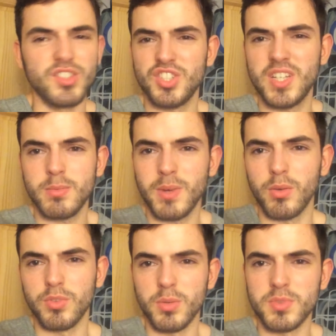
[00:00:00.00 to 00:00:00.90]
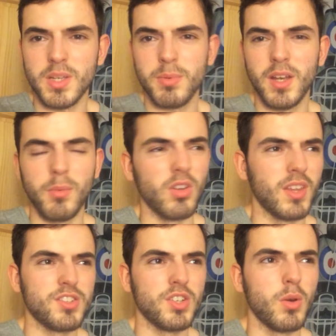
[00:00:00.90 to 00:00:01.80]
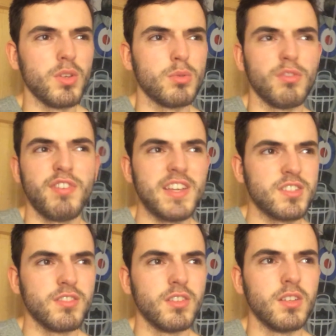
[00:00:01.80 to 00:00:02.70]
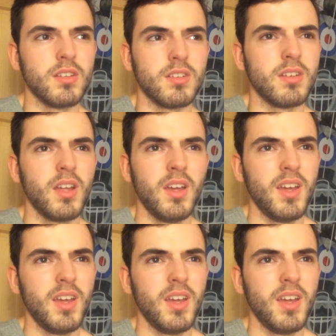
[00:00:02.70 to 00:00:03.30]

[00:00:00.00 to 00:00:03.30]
a shit about dubstep anymore, unless you're going to a festival and